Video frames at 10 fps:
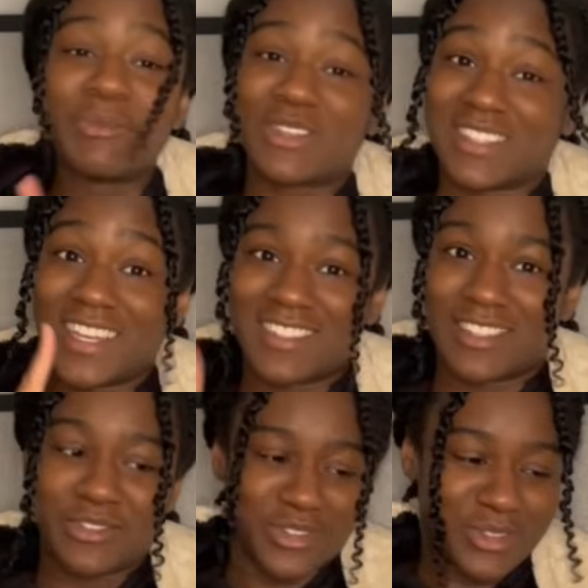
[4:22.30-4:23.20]
Because that's a
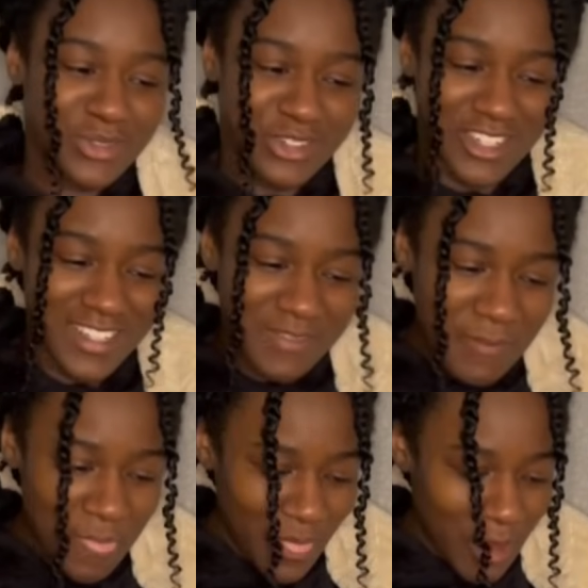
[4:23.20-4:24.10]
different story.
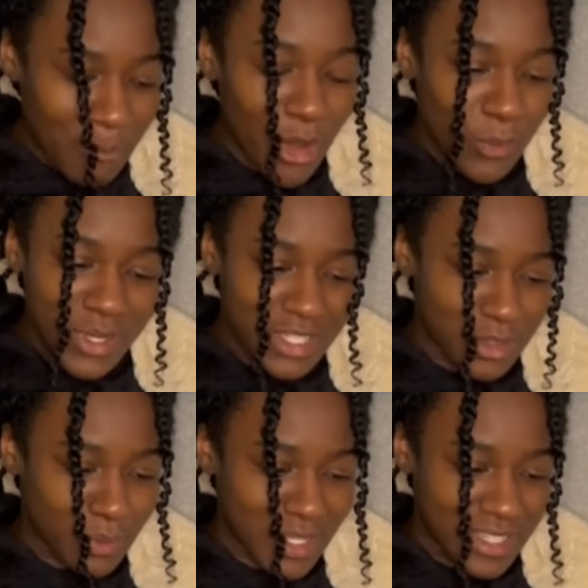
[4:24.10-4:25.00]
But a win
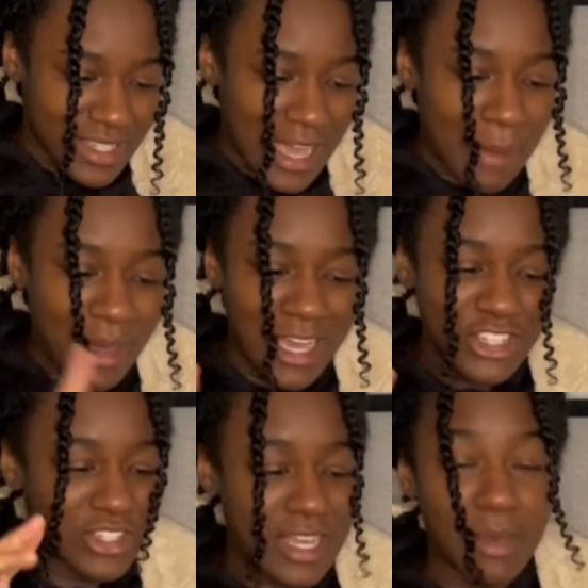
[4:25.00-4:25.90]
is a win. I'm
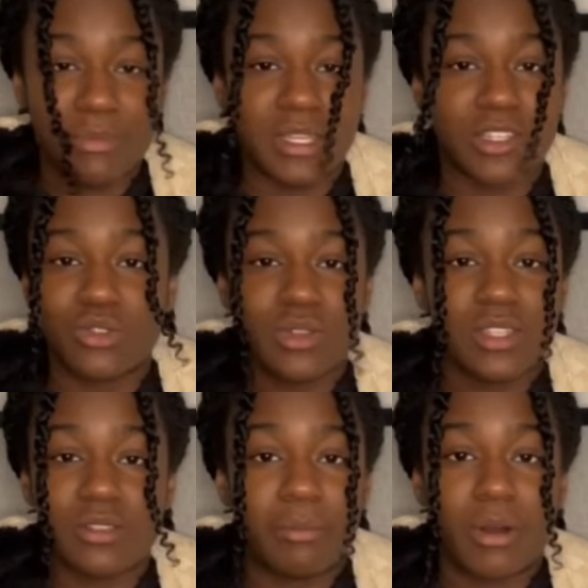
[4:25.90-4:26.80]
actually happy. As long as
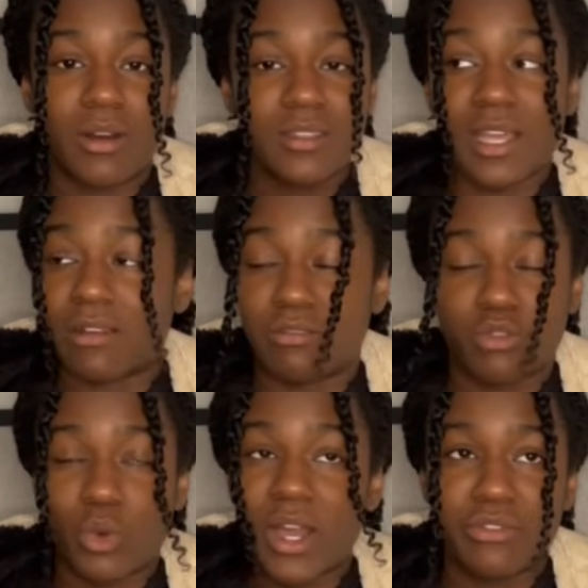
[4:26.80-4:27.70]
it's a pass, I
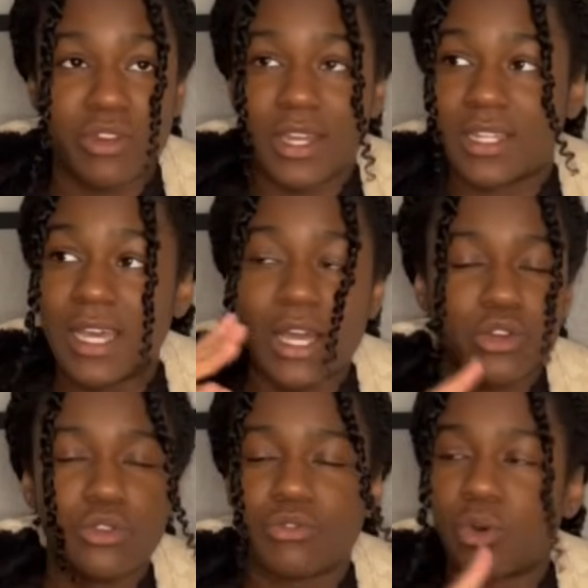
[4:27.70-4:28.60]

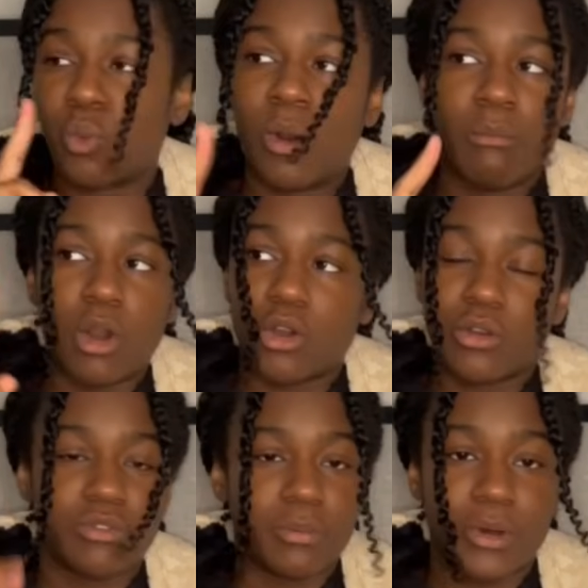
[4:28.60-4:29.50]
could have got one mark
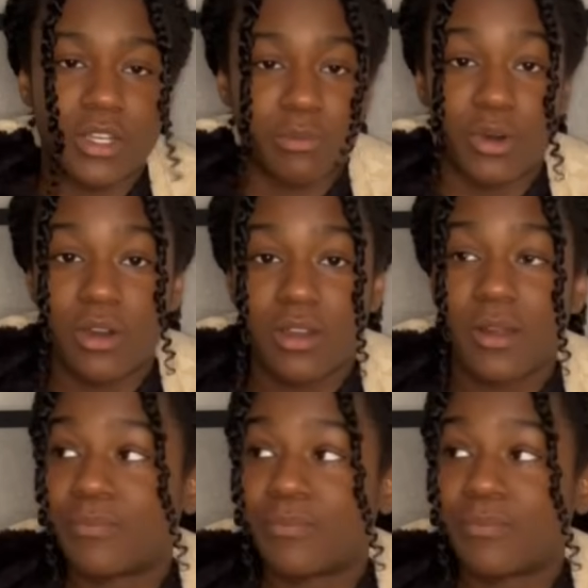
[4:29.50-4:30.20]
over the pass mark.